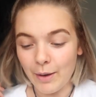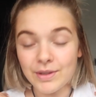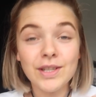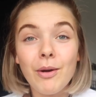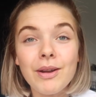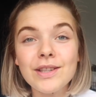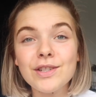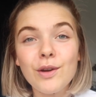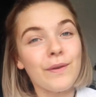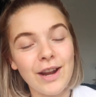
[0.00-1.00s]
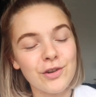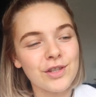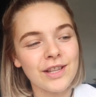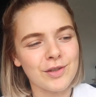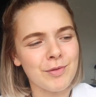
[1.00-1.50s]
how it's going and stuff. I
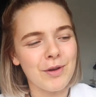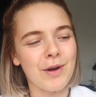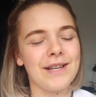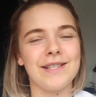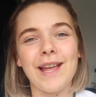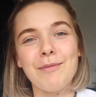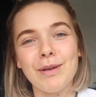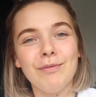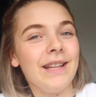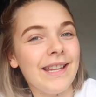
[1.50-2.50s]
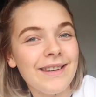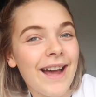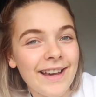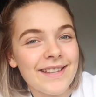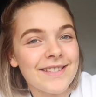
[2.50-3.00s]
just think some of you guys are like being really
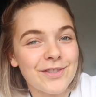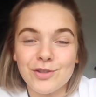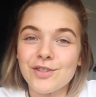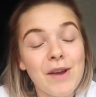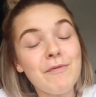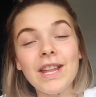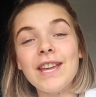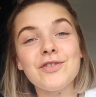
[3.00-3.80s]
nice and just generally